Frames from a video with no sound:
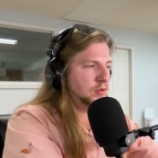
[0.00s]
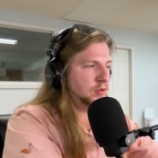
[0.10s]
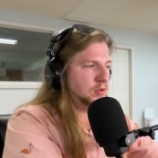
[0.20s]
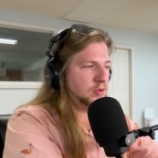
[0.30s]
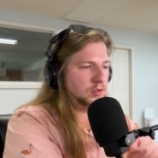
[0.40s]

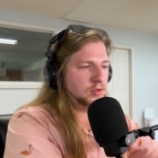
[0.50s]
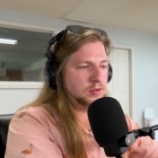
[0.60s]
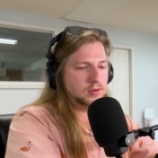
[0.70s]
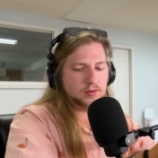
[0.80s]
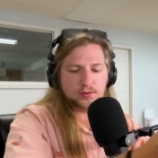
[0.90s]
Um,
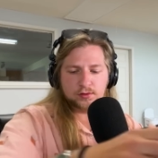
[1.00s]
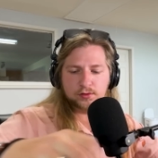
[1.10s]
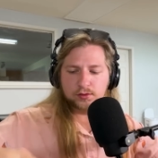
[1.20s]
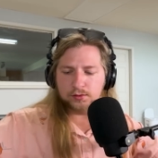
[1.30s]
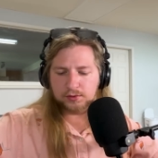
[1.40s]

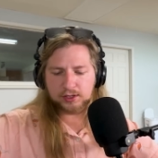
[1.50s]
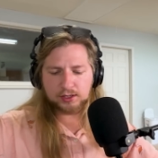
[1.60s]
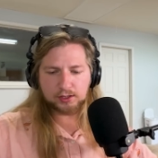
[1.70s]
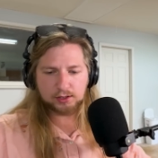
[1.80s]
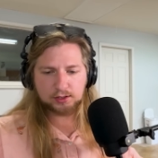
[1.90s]

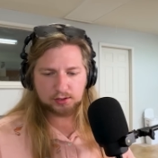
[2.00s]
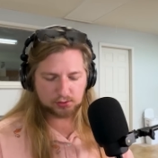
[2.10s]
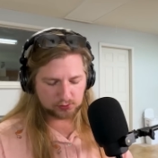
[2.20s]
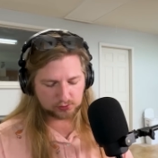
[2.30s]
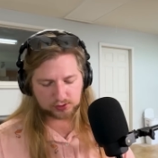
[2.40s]

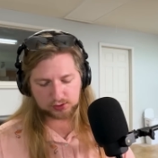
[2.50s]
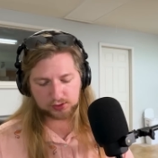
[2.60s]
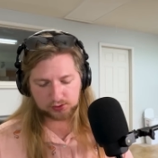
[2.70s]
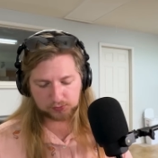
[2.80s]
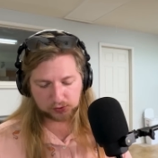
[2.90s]
see
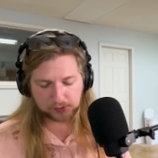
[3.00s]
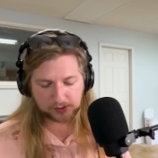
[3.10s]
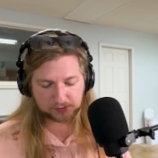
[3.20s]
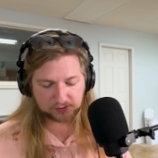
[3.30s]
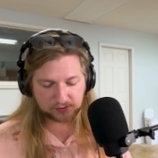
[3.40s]
multiple
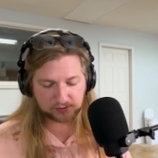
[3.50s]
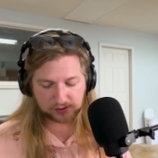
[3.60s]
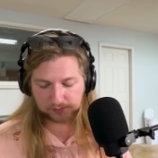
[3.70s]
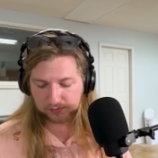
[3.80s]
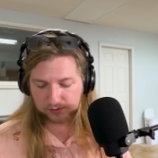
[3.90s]
options this time.